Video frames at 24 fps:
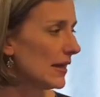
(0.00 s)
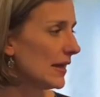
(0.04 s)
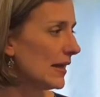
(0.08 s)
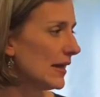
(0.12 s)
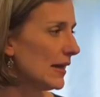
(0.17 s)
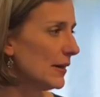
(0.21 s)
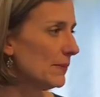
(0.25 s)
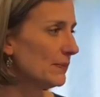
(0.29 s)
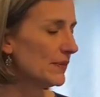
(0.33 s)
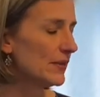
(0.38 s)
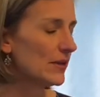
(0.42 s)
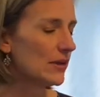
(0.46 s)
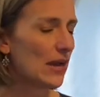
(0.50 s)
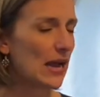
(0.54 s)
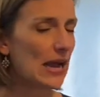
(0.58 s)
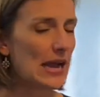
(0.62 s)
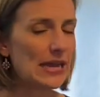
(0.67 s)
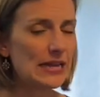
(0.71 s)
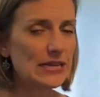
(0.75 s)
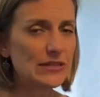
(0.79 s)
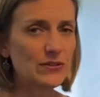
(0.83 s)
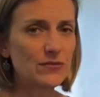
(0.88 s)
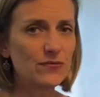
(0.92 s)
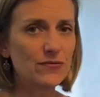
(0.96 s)
Um,
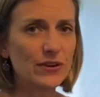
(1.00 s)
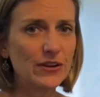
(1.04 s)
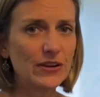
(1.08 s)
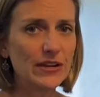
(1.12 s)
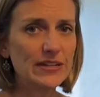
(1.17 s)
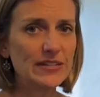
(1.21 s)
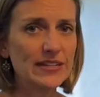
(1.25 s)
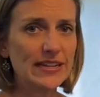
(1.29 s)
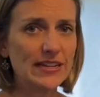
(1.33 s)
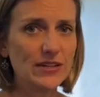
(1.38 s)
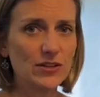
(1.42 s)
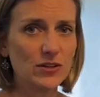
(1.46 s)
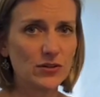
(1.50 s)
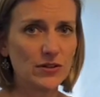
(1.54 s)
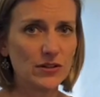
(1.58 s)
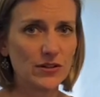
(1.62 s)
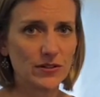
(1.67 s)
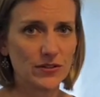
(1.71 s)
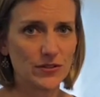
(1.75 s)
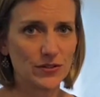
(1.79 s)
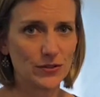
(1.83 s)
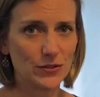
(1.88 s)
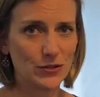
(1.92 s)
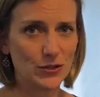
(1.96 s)
it's very
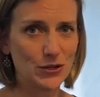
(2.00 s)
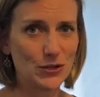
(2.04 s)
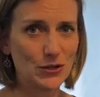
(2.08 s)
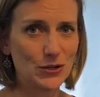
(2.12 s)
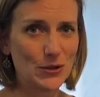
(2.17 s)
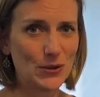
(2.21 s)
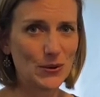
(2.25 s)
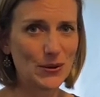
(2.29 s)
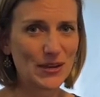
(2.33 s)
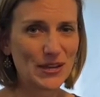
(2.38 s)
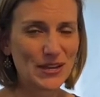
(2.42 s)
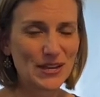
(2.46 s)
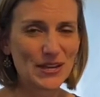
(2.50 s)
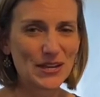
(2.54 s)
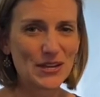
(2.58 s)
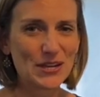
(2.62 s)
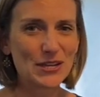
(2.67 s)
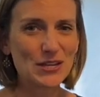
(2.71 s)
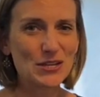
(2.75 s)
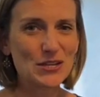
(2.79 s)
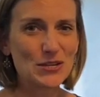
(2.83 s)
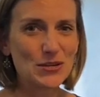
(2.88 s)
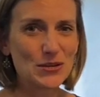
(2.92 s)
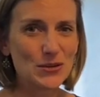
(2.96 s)
dangerous to
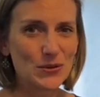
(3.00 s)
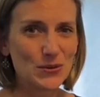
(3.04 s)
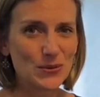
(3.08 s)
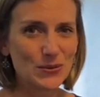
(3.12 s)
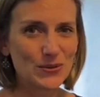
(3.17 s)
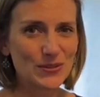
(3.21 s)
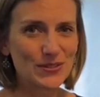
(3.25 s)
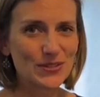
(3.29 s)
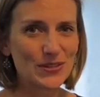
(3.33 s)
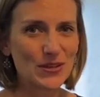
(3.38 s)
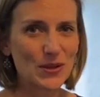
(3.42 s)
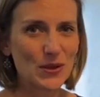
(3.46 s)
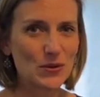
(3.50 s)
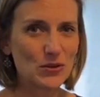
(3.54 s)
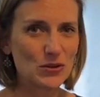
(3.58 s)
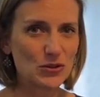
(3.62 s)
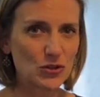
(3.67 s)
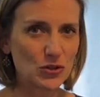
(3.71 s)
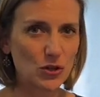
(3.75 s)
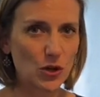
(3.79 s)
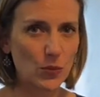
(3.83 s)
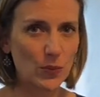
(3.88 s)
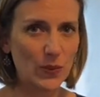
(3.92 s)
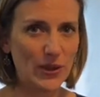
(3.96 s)
use
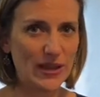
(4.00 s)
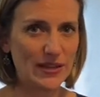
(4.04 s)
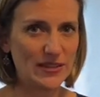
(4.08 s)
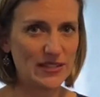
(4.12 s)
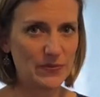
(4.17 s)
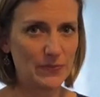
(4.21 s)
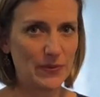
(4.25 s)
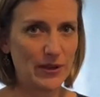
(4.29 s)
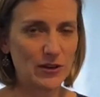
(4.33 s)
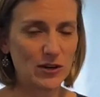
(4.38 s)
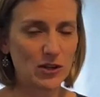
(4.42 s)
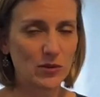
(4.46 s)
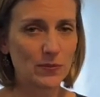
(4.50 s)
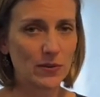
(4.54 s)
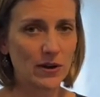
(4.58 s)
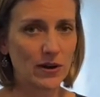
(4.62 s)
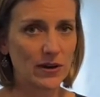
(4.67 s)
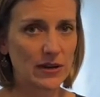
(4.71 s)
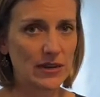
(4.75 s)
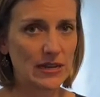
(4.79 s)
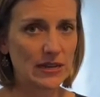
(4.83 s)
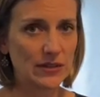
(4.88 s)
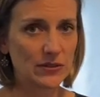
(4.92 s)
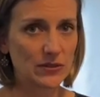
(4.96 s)
Chopin's pedal
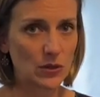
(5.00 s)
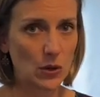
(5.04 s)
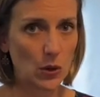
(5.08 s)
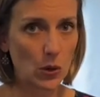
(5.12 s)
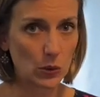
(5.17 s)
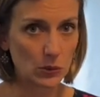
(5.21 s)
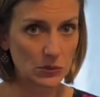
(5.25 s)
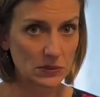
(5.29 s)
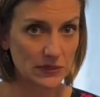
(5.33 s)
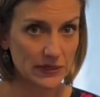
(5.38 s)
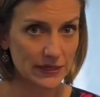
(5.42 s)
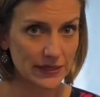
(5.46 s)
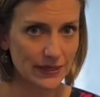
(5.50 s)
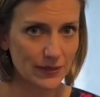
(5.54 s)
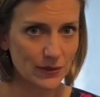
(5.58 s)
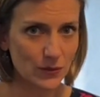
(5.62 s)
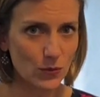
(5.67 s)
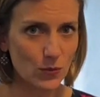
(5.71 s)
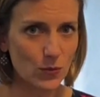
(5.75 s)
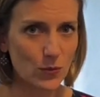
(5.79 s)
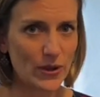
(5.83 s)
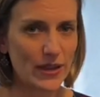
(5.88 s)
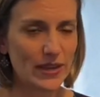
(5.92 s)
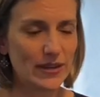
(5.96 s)
markings only
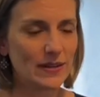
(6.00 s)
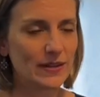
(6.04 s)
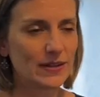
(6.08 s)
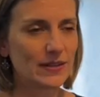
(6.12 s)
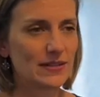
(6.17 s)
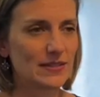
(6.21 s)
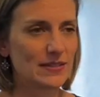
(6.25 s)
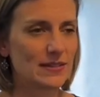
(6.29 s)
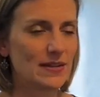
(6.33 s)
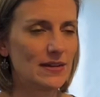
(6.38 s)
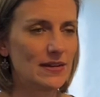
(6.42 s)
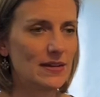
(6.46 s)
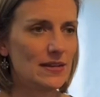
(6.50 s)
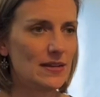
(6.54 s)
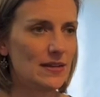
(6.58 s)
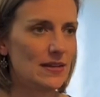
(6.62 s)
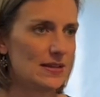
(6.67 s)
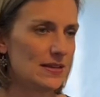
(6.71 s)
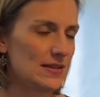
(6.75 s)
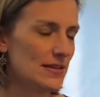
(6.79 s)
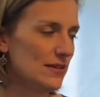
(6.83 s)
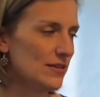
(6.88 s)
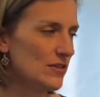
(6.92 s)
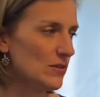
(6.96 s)
when studying
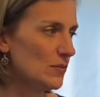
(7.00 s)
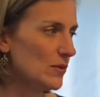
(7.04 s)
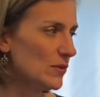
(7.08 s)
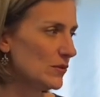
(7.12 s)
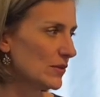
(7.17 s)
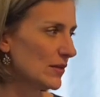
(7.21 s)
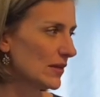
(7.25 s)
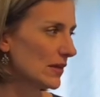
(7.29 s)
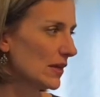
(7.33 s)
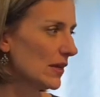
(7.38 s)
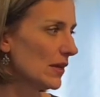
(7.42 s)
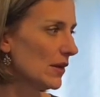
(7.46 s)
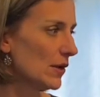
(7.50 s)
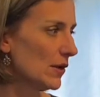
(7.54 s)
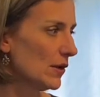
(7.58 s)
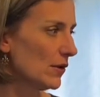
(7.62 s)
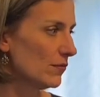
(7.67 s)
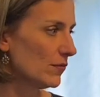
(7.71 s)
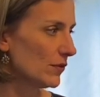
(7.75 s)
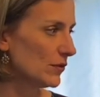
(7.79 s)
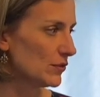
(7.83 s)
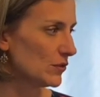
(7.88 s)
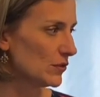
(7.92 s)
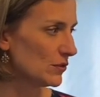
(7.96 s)
his music
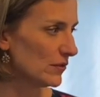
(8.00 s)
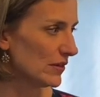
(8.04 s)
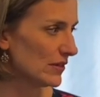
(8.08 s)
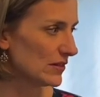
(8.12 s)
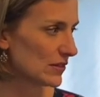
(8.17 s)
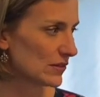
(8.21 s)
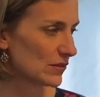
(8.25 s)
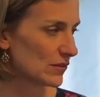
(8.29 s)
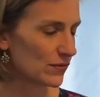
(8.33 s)
for two reasons.